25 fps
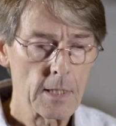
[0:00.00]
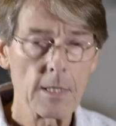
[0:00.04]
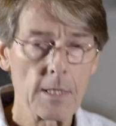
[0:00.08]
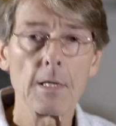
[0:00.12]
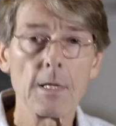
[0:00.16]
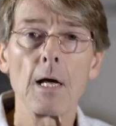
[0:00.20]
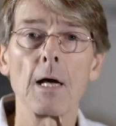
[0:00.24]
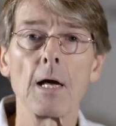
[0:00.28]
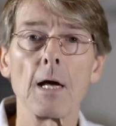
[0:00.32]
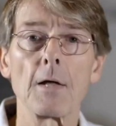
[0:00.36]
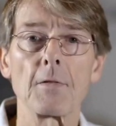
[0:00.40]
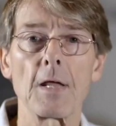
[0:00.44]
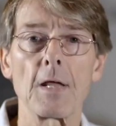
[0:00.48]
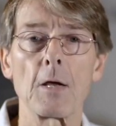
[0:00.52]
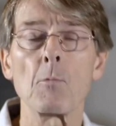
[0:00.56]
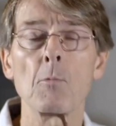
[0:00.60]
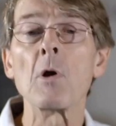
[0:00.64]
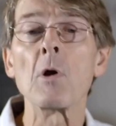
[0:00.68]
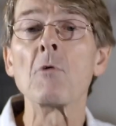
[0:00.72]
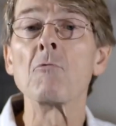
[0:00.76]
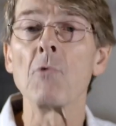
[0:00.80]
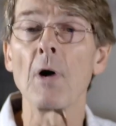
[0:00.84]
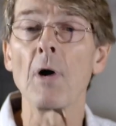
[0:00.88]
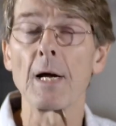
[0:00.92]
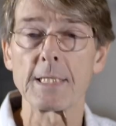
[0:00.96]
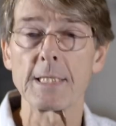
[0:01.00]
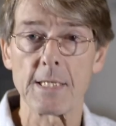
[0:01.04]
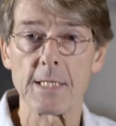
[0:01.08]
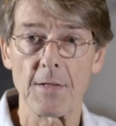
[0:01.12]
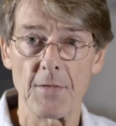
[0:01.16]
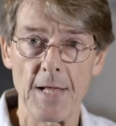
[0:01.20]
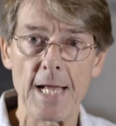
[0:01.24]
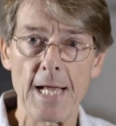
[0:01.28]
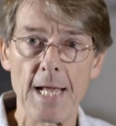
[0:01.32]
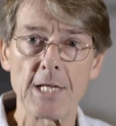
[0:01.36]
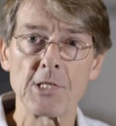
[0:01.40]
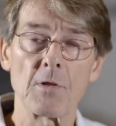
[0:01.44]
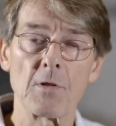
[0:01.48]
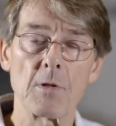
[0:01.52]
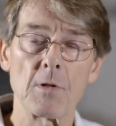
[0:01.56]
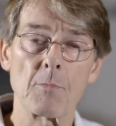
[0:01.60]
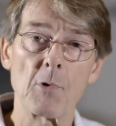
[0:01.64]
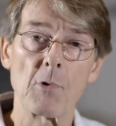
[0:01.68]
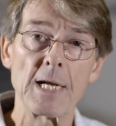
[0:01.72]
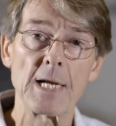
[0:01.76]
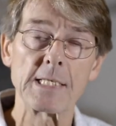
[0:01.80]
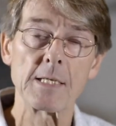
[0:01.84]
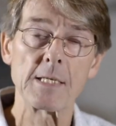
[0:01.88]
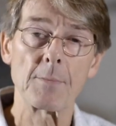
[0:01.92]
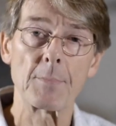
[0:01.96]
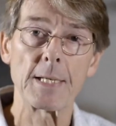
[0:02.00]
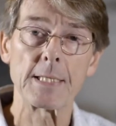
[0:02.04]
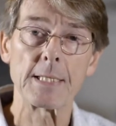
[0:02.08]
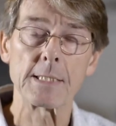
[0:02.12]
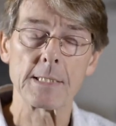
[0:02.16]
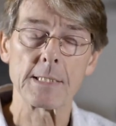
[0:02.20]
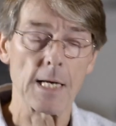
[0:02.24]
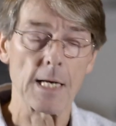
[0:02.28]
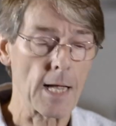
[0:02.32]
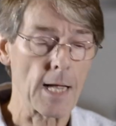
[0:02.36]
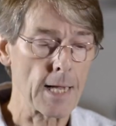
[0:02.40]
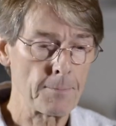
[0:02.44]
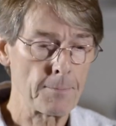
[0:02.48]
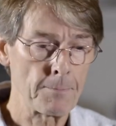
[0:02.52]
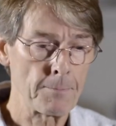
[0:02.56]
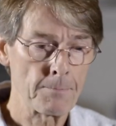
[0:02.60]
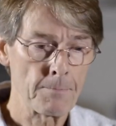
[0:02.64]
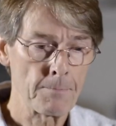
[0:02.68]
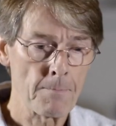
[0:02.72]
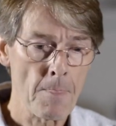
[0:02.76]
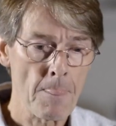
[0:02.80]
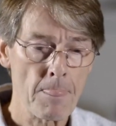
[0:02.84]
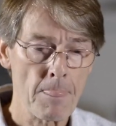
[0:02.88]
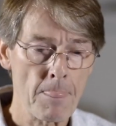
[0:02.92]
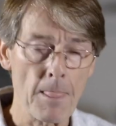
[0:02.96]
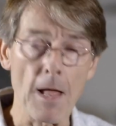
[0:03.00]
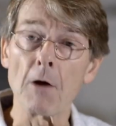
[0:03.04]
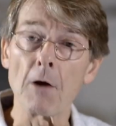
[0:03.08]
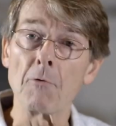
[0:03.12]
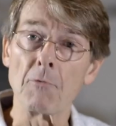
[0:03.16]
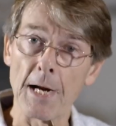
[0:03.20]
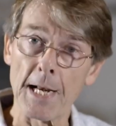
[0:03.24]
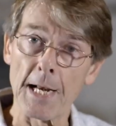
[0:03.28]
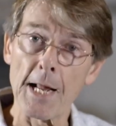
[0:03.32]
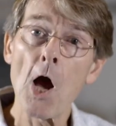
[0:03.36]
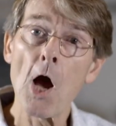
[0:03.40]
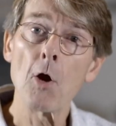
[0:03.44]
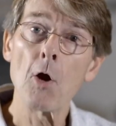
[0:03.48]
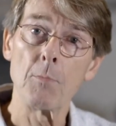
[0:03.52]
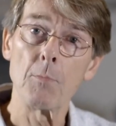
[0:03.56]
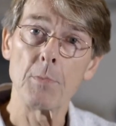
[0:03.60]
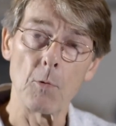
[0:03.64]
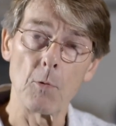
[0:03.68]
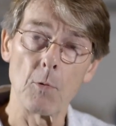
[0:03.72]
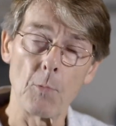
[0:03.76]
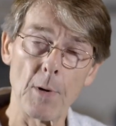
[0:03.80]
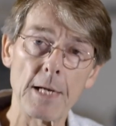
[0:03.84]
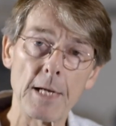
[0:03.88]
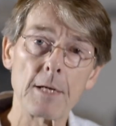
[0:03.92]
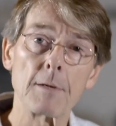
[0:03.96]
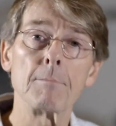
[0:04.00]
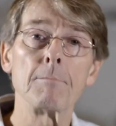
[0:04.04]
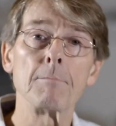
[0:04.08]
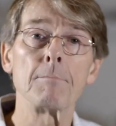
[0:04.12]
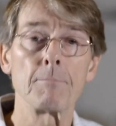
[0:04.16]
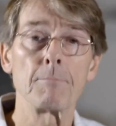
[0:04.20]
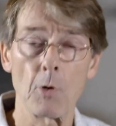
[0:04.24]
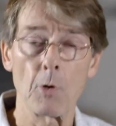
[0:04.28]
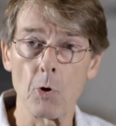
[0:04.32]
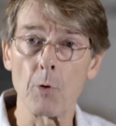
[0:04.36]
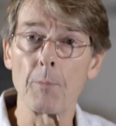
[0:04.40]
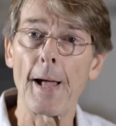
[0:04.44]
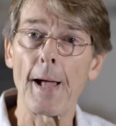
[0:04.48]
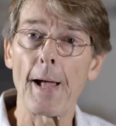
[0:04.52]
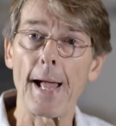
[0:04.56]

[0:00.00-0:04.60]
I think we're right at the edge of the precipice and I, I really hope that we can pull